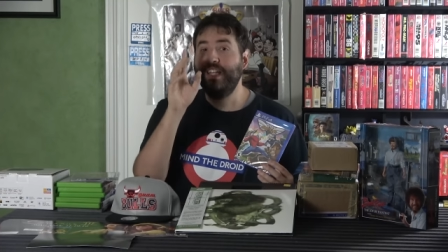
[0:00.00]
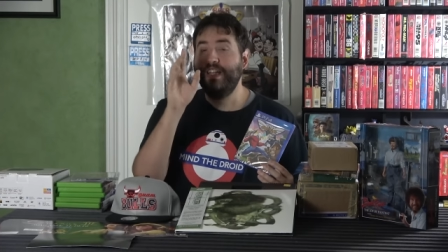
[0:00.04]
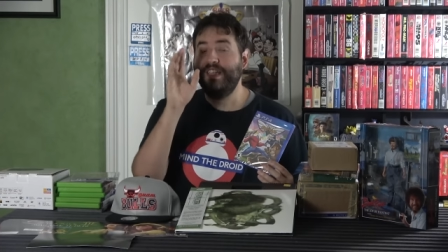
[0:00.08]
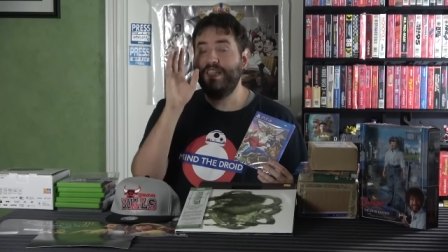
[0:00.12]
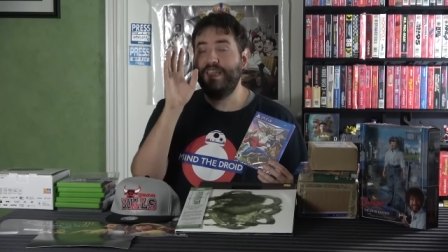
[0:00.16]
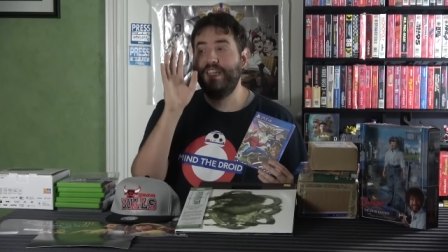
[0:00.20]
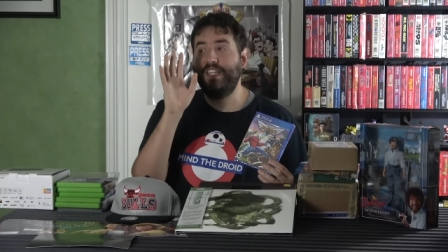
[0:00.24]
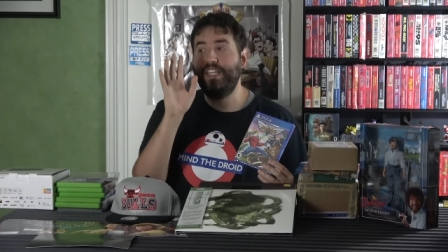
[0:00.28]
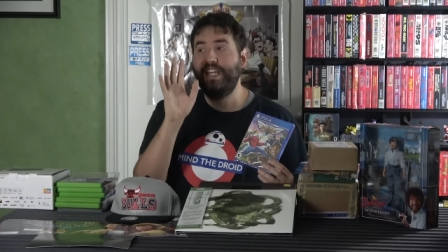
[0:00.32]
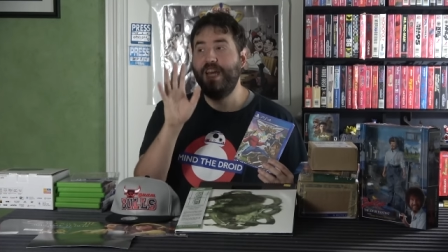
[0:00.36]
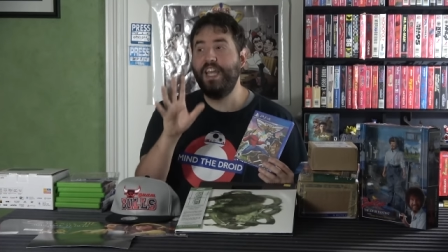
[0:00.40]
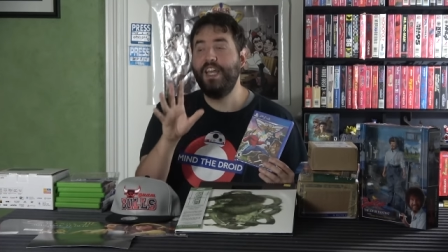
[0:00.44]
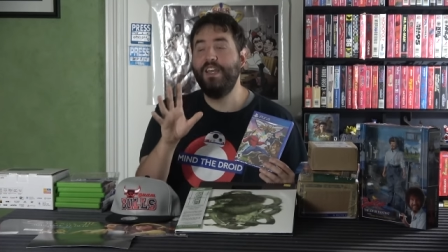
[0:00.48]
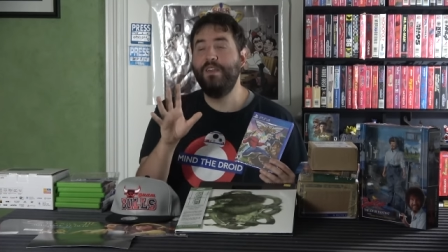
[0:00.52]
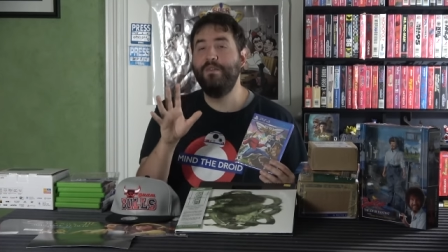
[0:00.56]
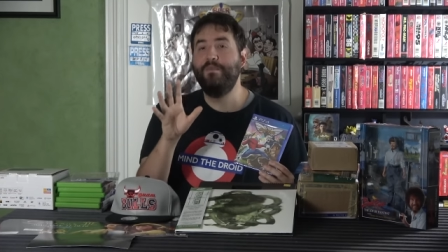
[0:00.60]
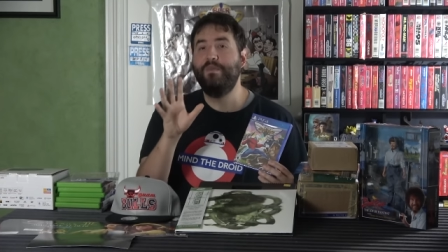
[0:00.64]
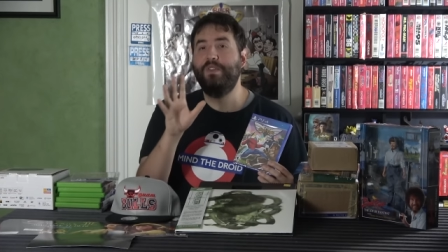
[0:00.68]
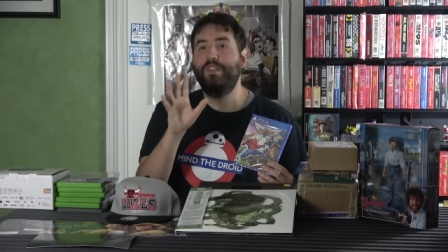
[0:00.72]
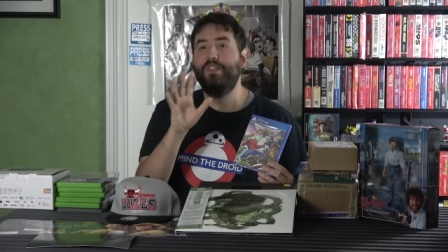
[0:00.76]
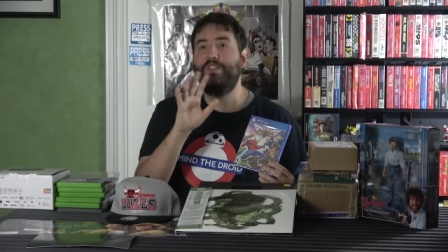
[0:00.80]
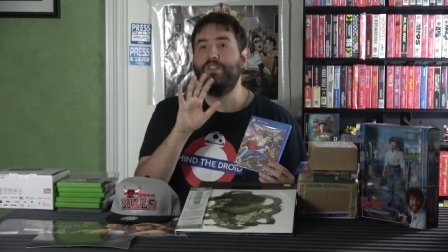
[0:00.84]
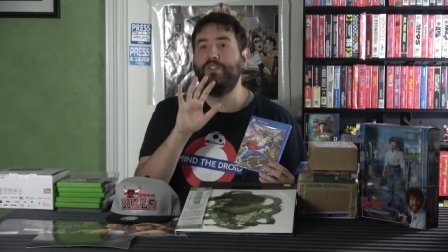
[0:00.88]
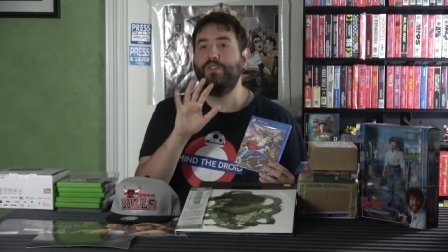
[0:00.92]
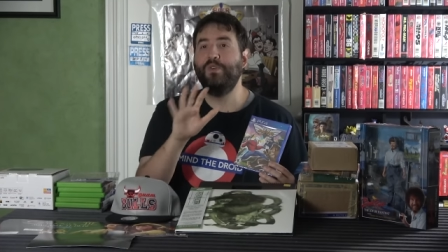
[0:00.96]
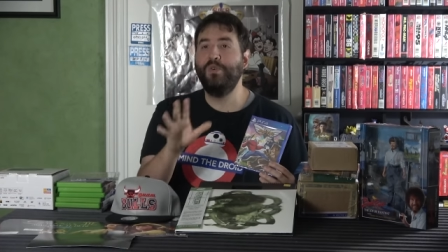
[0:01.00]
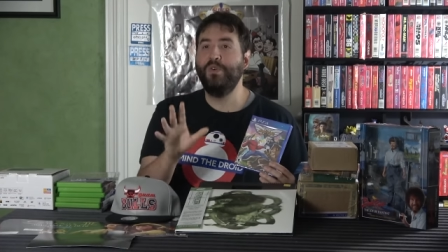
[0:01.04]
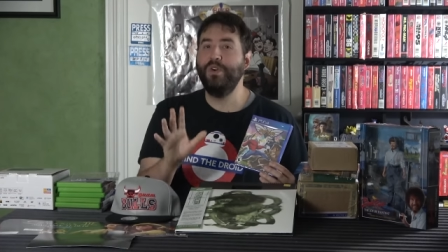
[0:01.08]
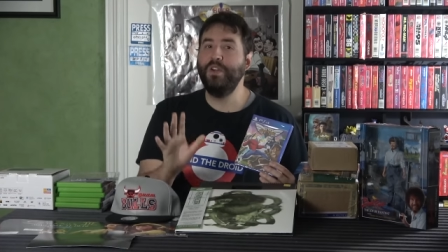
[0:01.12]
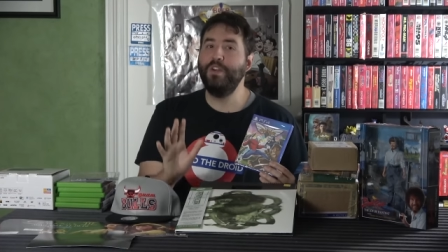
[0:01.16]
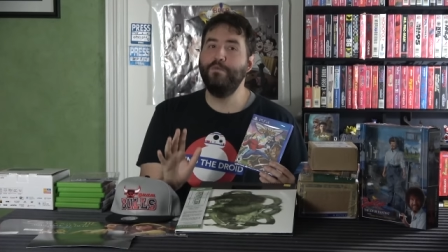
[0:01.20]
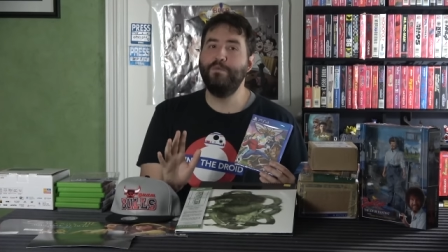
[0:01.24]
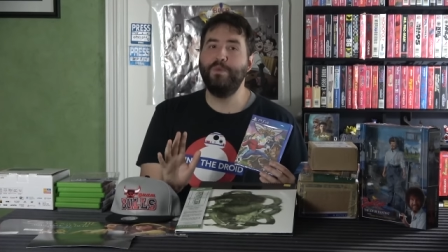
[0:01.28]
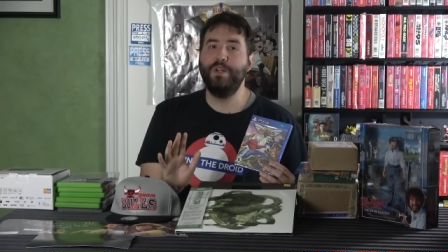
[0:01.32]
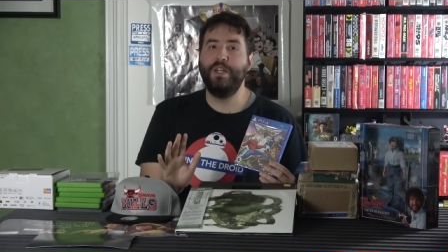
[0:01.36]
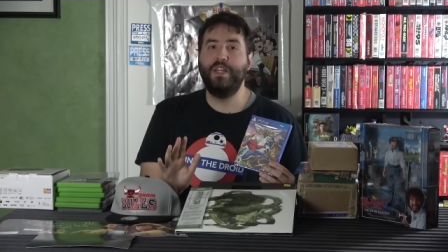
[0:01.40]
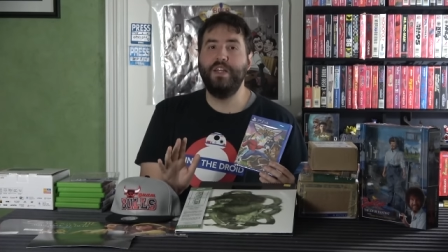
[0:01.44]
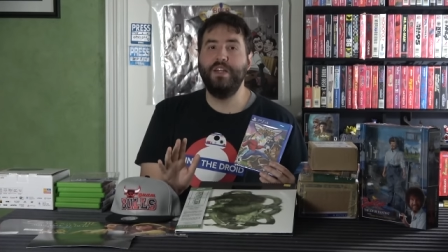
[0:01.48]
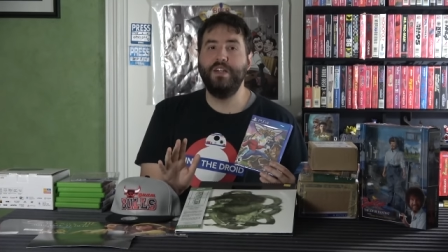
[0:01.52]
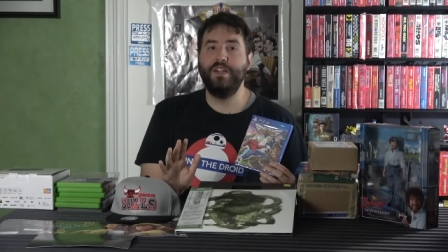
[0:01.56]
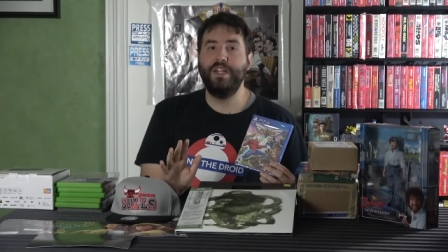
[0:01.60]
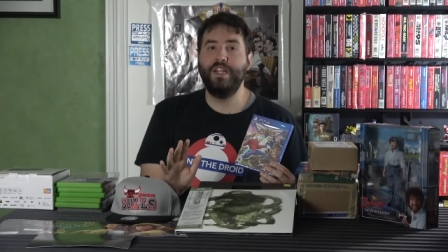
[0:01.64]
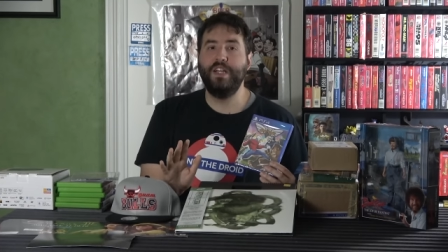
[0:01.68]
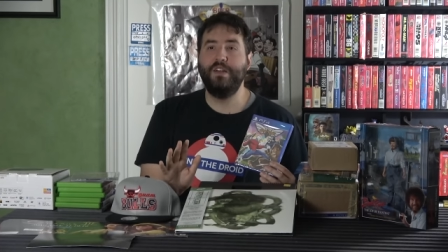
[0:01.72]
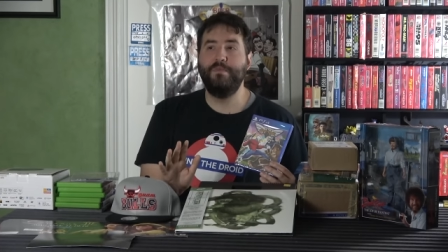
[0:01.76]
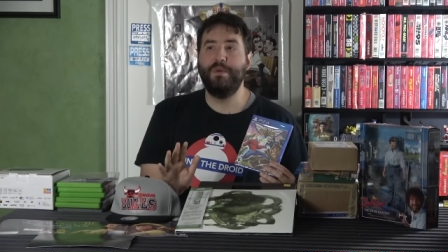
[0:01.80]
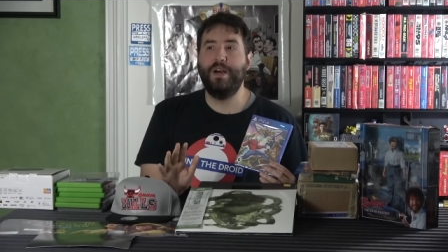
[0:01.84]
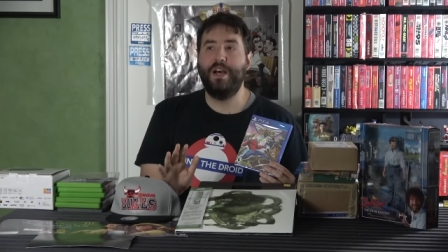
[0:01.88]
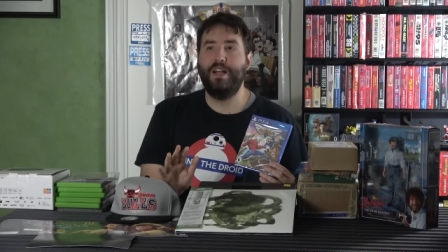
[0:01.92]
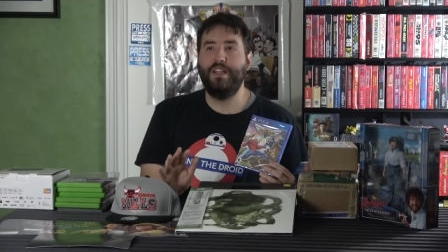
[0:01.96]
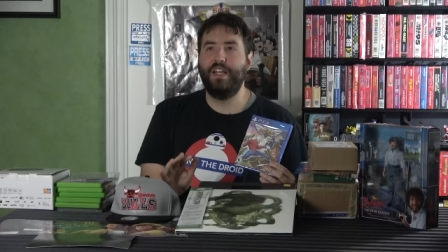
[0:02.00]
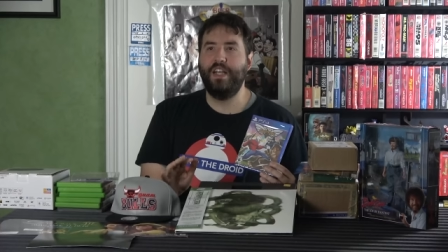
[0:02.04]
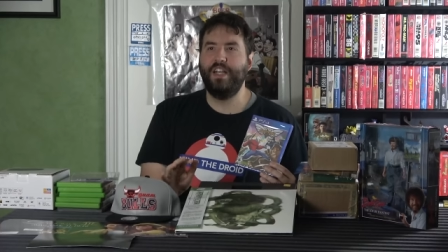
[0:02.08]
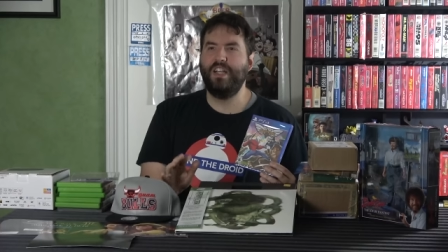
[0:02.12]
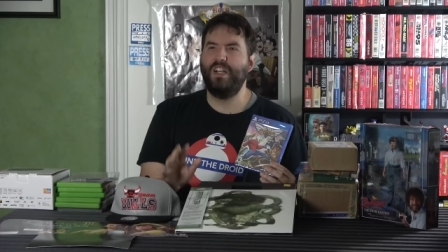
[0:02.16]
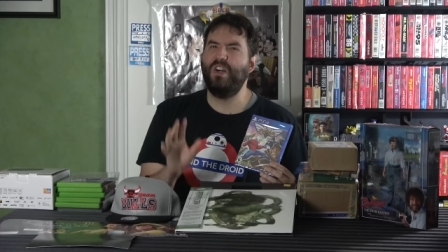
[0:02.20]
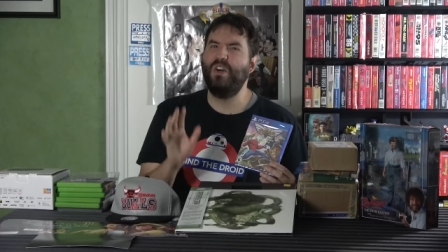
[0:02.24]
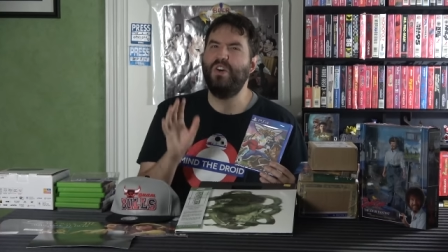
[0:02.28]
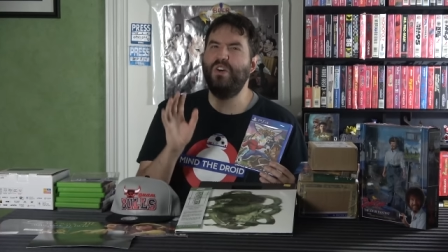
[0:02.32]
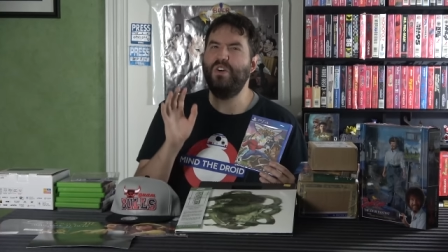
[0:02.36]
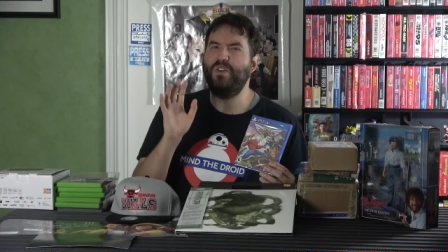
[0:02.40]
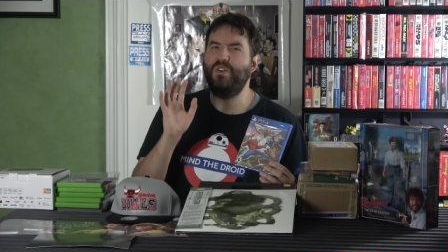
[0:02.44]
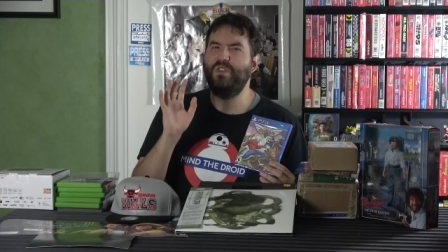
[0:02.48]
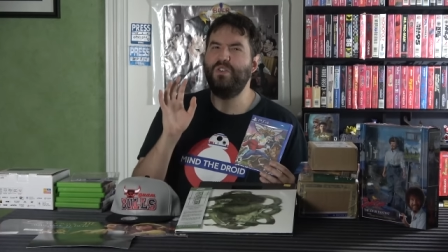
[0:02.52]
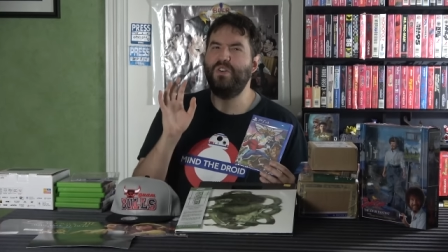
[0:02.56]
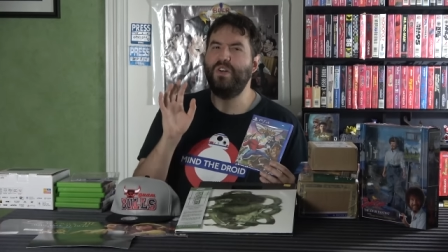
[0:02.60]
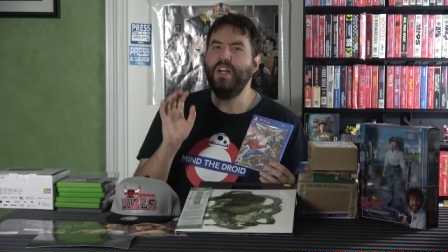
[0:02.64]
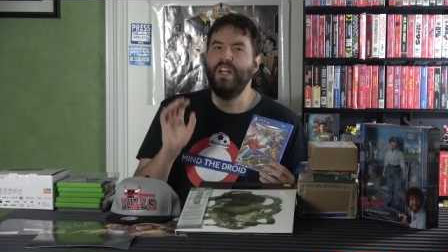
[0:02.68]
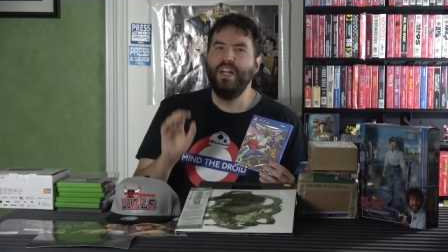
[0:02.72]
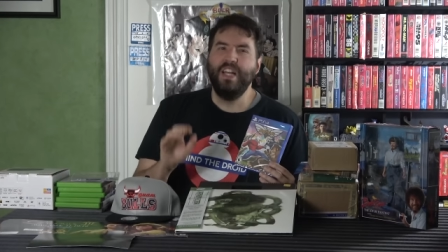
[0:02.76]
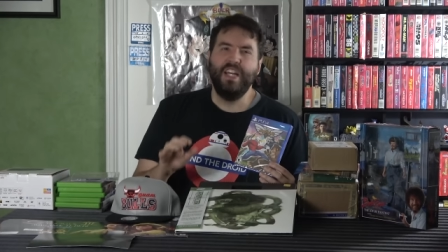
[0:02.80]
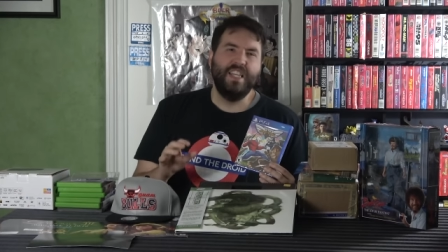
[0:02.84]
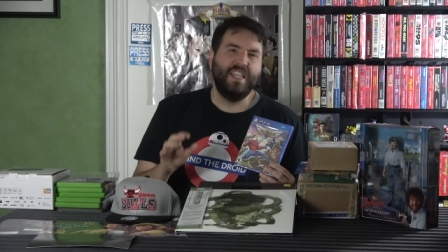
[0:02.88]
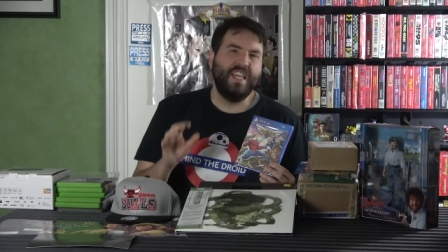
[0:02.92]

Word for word: the game the story you've been hearing about like oh